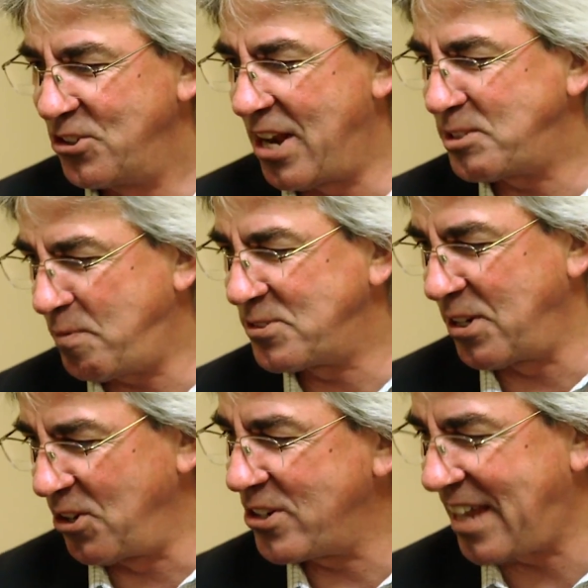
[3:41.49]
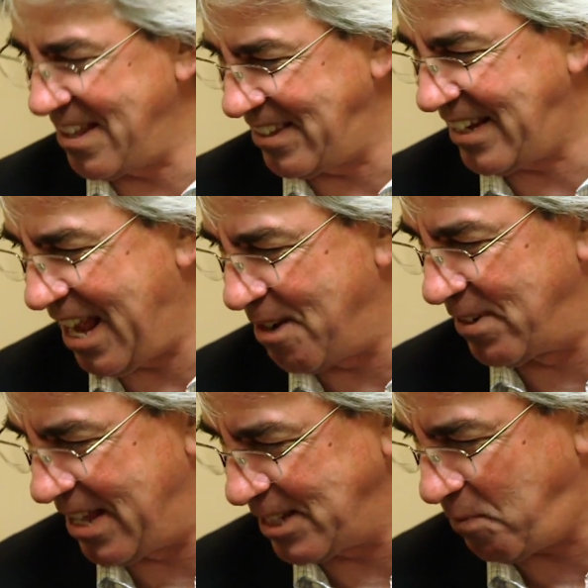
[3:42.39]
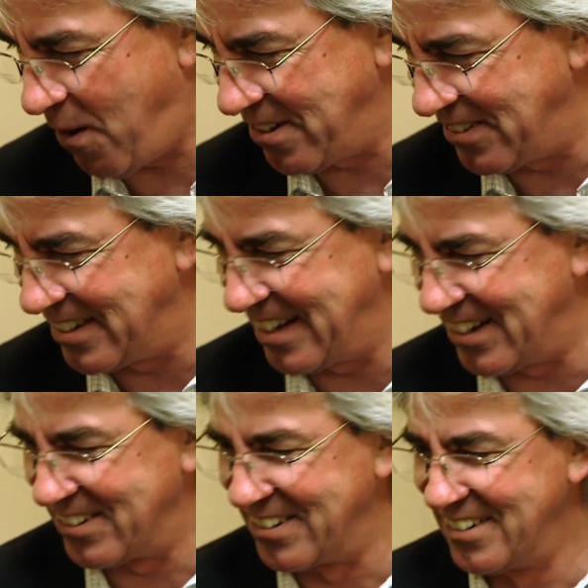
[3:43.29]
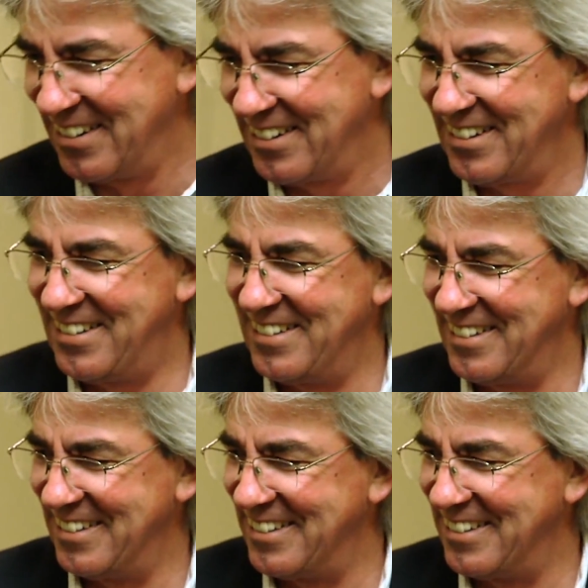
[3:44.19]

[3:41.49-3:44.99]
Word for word: In a way, this is like a class reunion for a lot of these people.